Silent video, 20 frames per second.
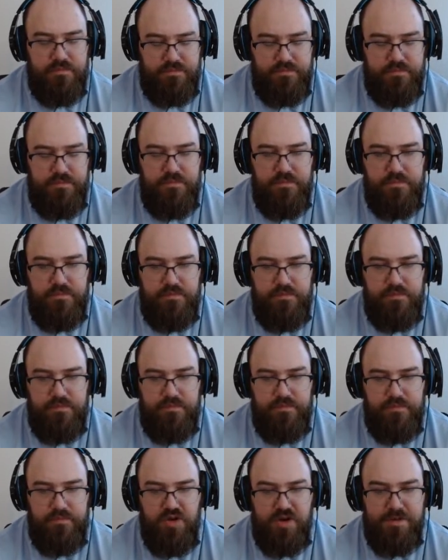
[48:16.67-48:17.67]
Mm-hmm.
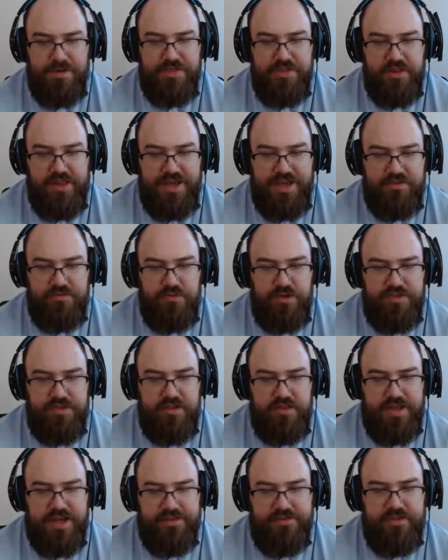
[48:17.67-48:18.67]
What about the last? What's
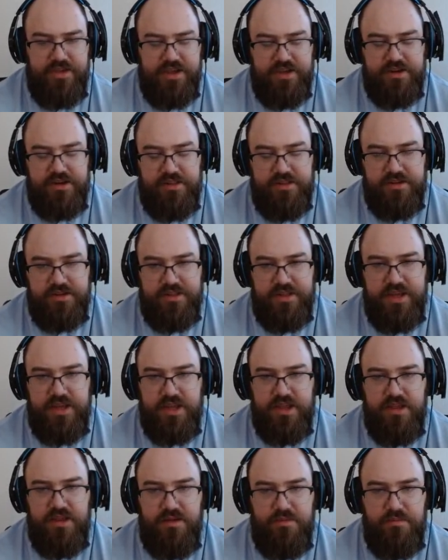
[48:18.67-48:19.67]
the last line going to look like?